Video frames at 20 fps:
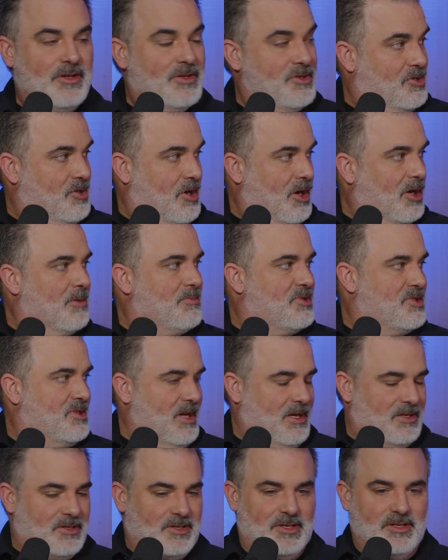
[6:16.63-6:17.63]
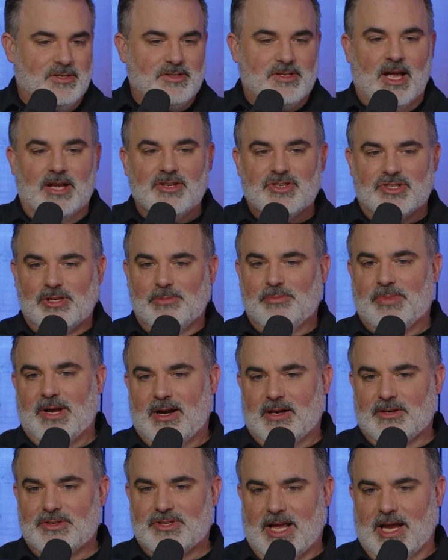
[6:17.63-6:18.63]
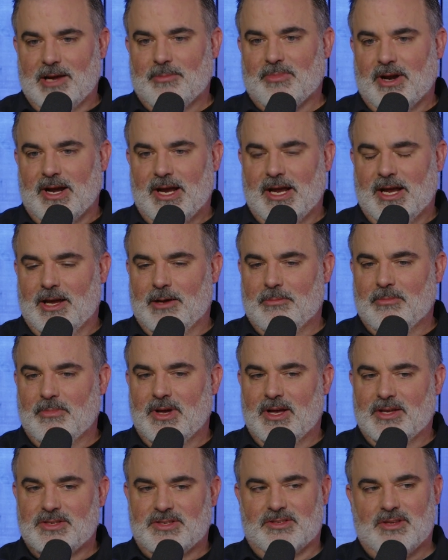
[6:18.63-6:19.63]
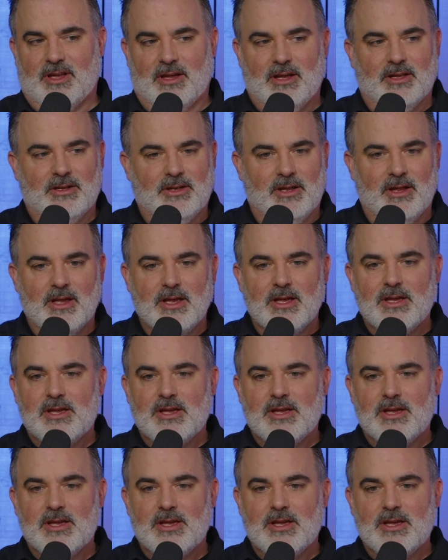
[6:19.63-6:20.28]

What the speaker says: circumstances as she bears Abraham a son,